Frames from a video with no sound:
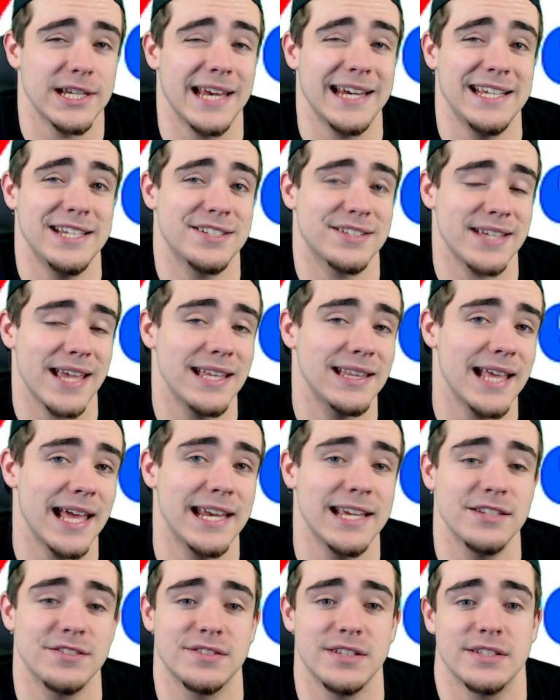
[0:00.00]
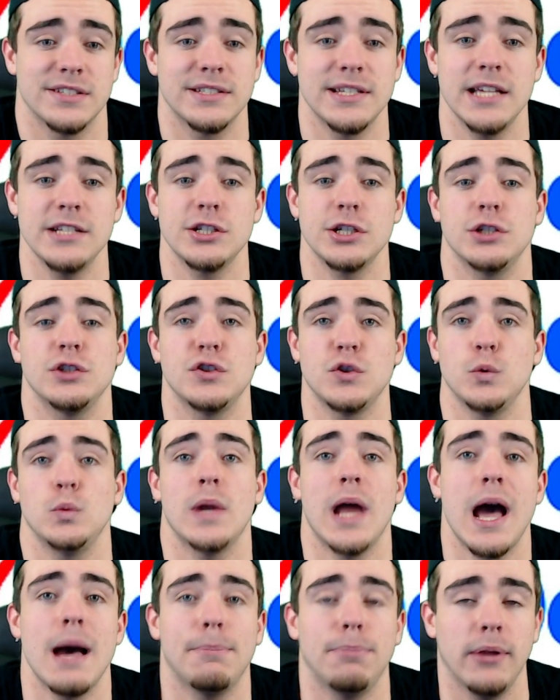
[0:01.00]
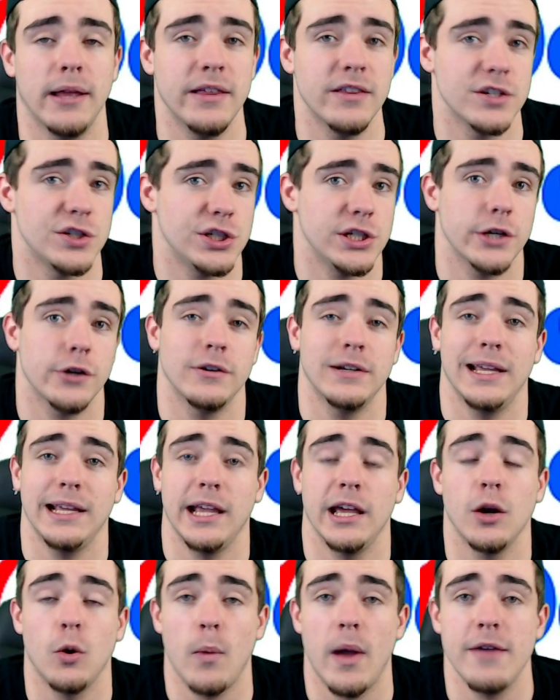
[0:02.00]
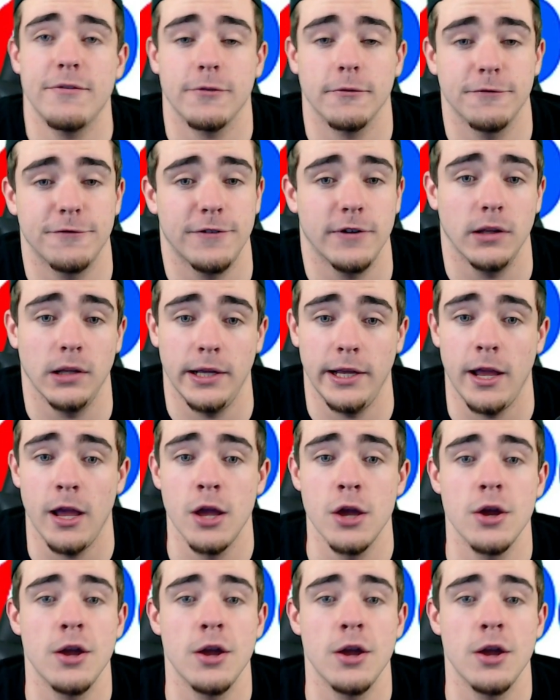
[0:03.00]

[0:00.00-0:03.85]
And he said that his decision to not play this year and to get away from Philly